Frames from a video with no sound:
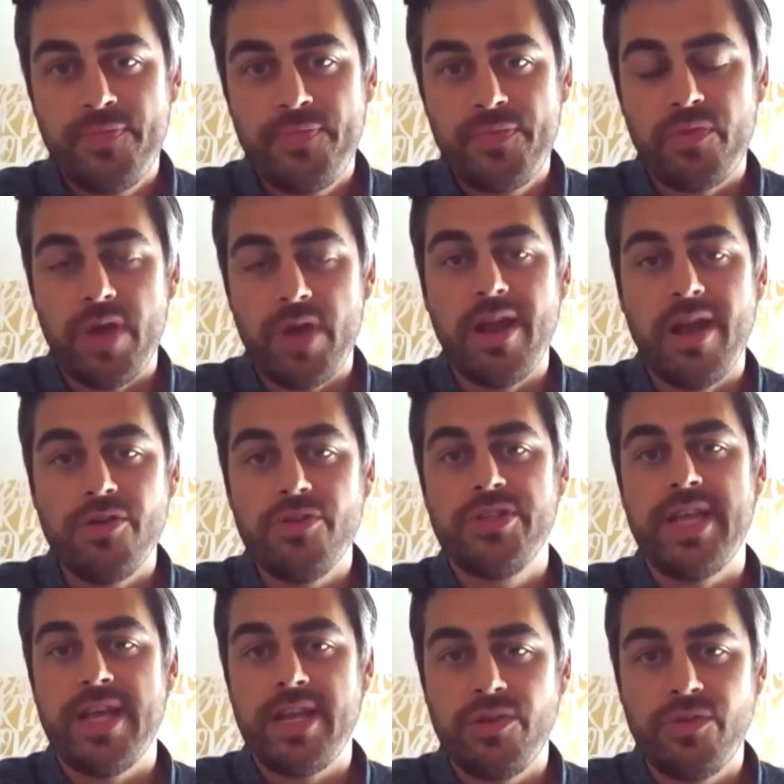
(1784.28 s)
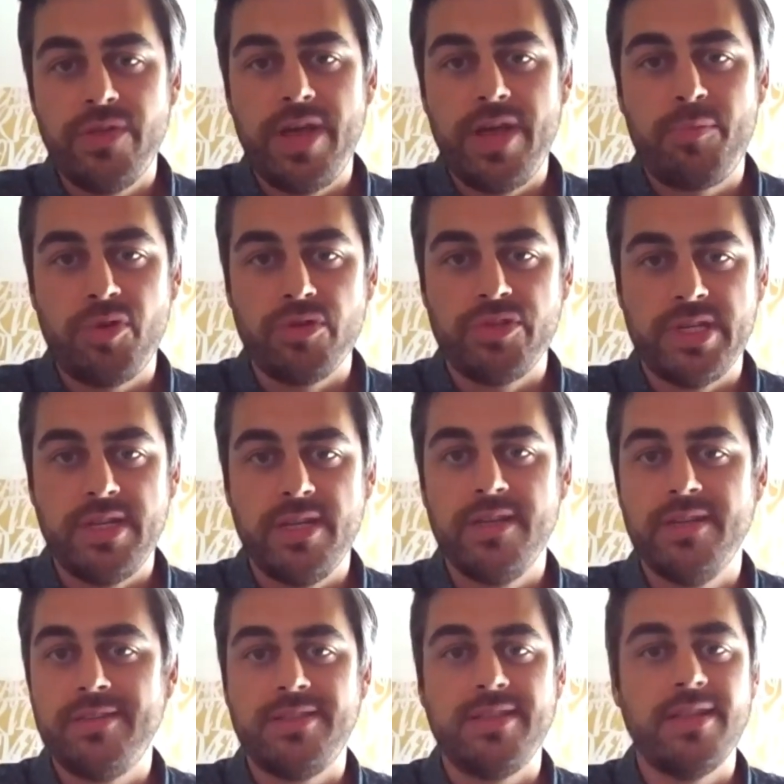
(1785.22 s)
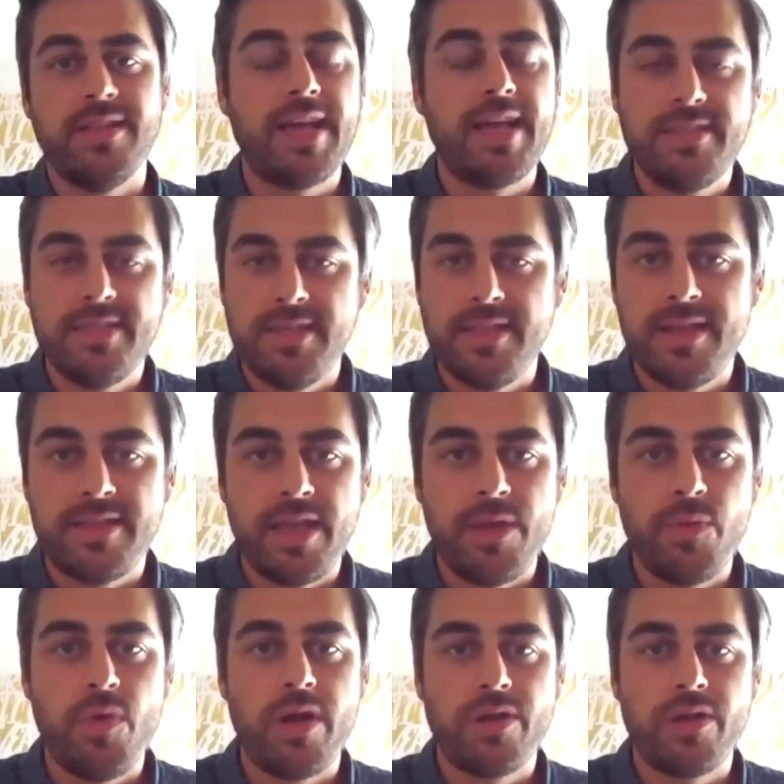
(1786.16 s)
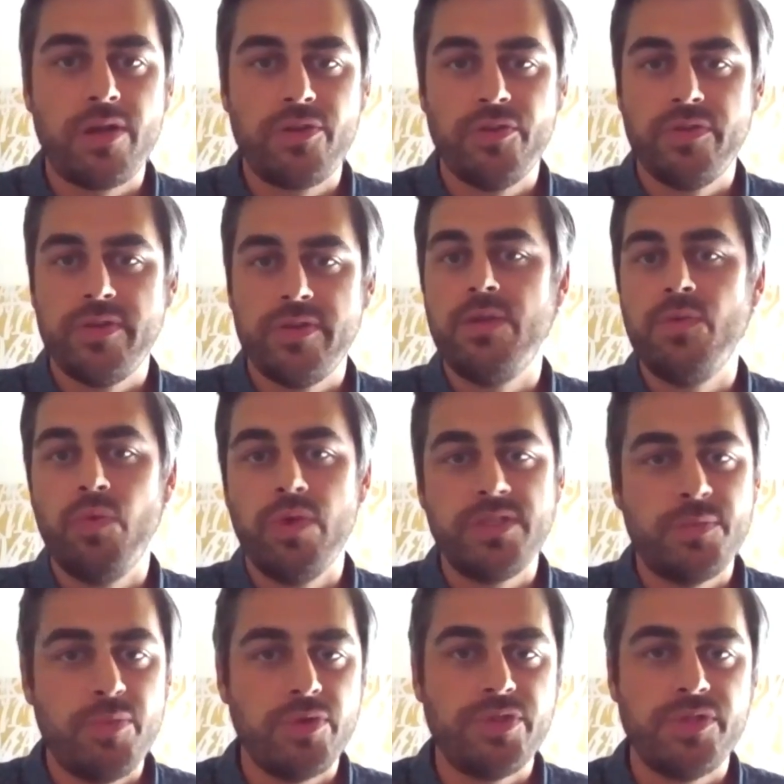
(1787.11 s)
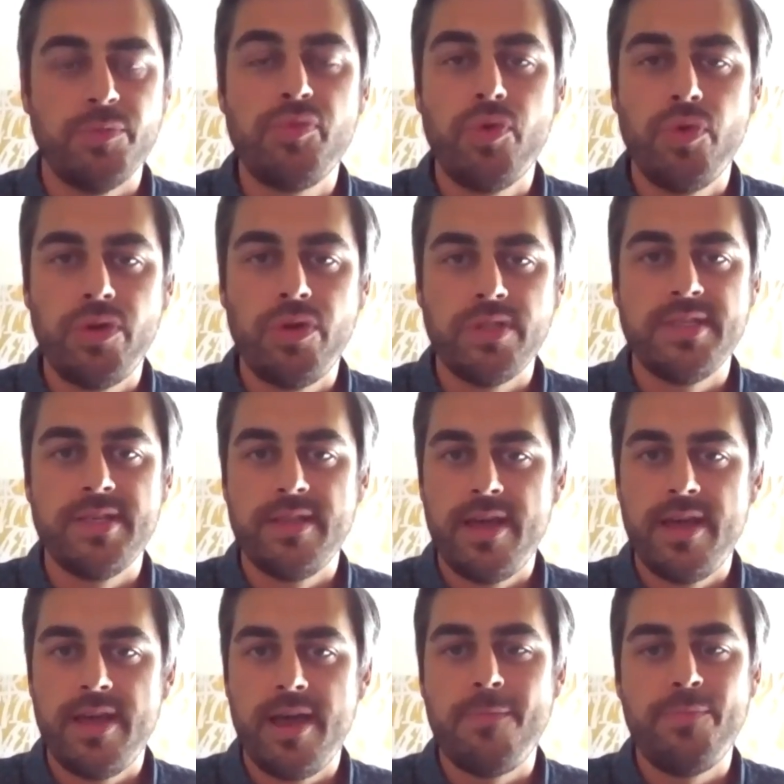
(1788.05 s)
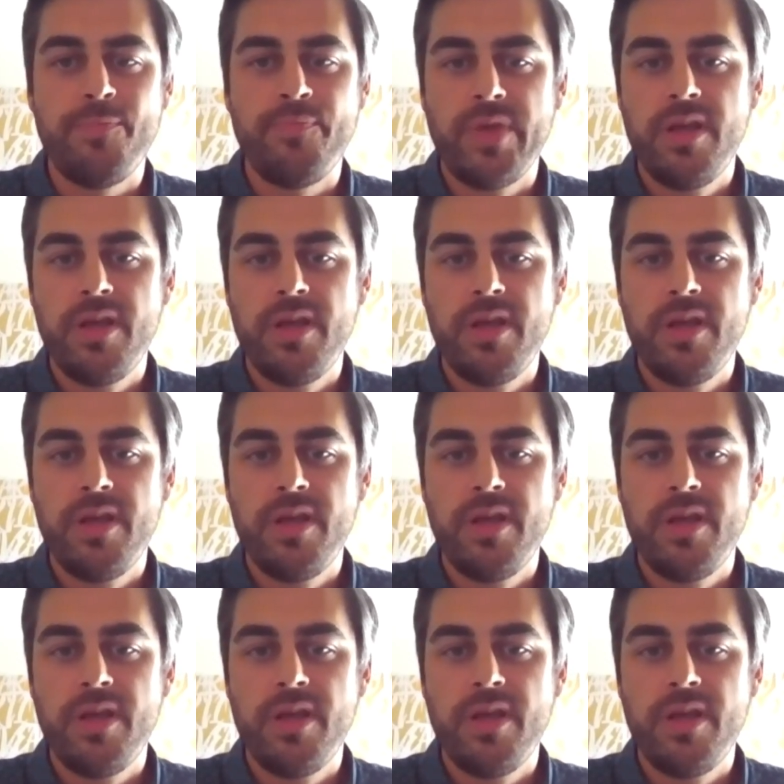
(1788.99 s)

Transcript: right? Understanding who that person is, the legacy that they want to create, what's most important to them.